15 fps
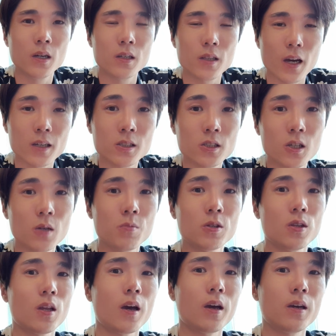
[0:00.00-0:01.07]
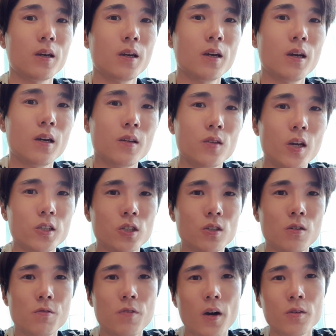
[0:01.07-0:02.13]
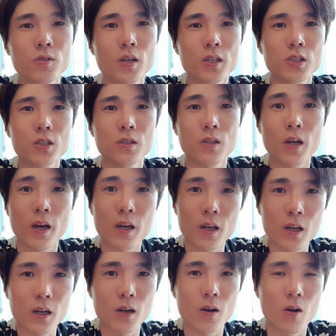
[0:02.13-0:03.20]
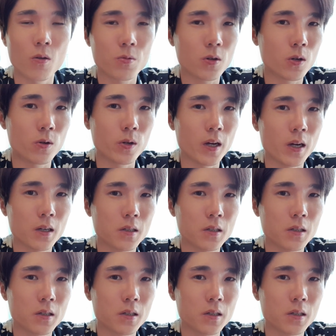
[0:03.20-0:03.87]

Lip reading: Thanksgiving Day, National Foundation Day of Korea,